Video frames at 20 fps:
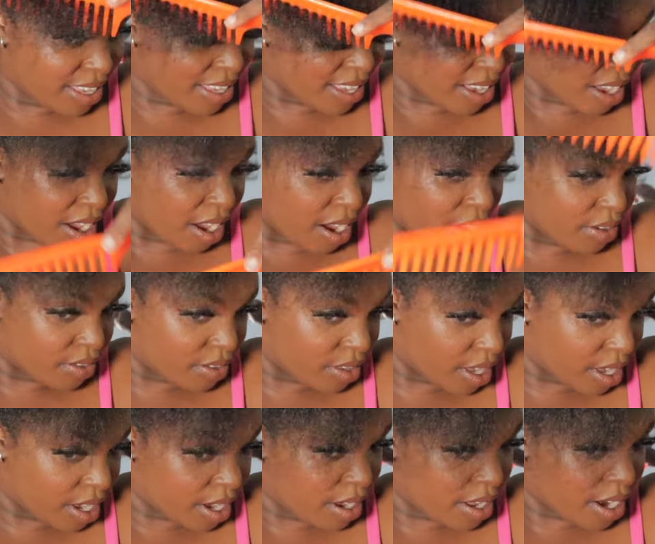So how is
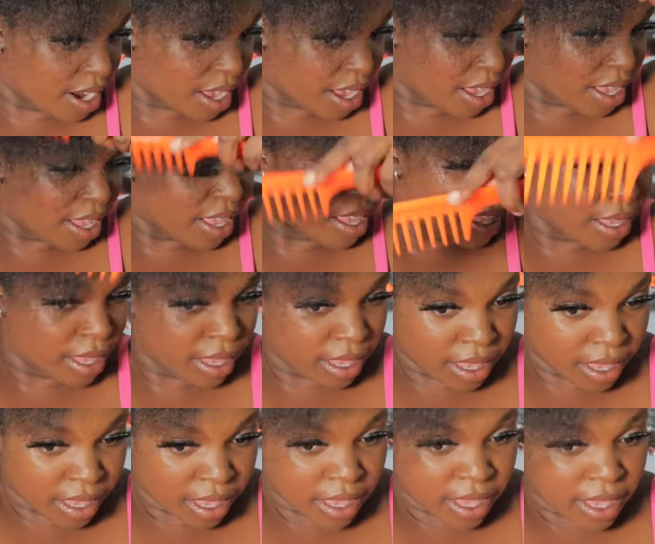he gonna
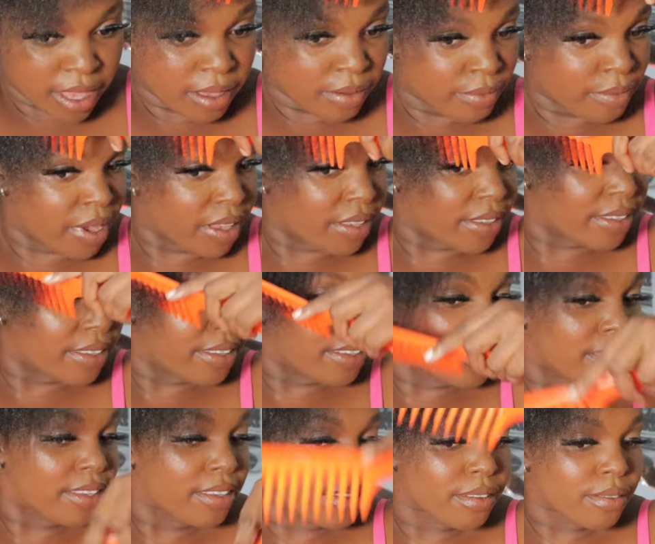
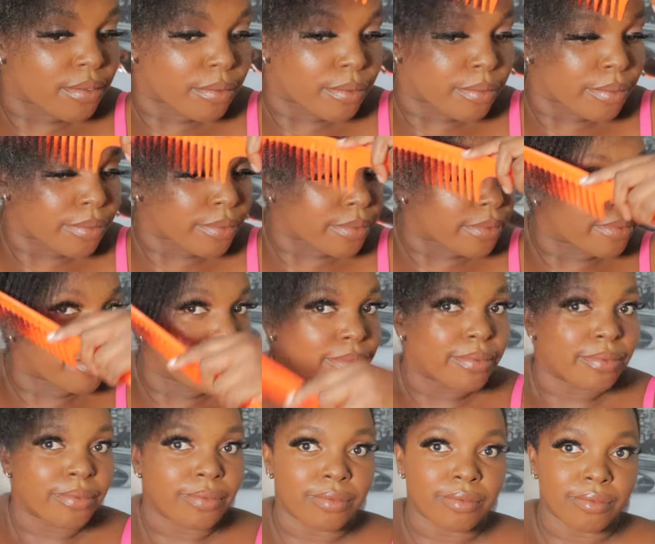miss?
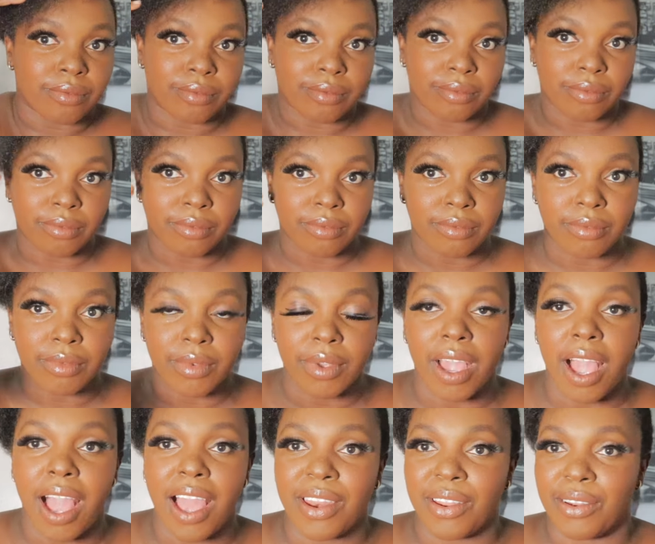
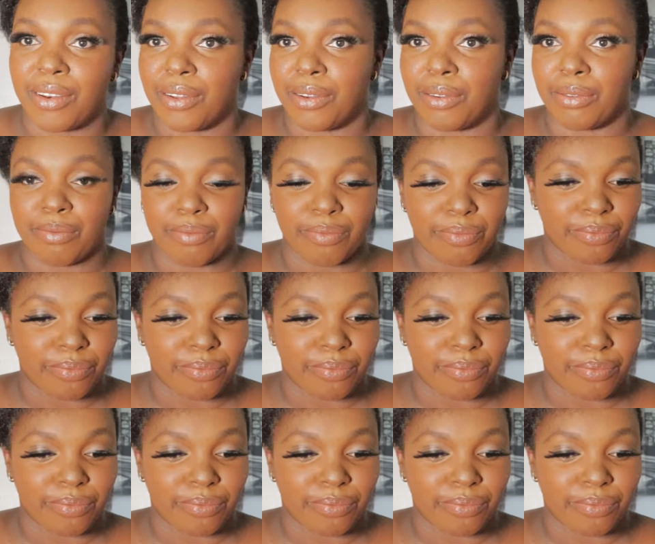I don't know.